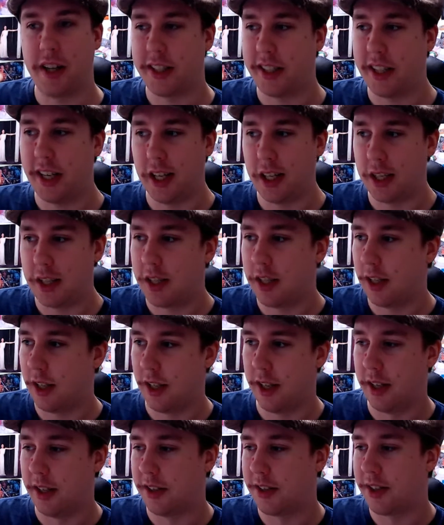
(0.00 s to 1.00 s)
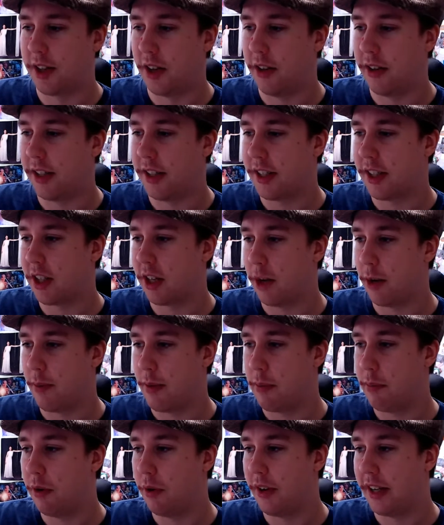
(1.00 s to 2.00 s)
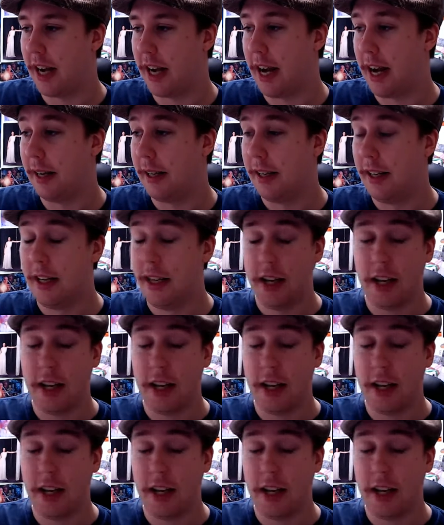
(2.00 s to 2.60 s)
I guess, Sony's going to be putting out.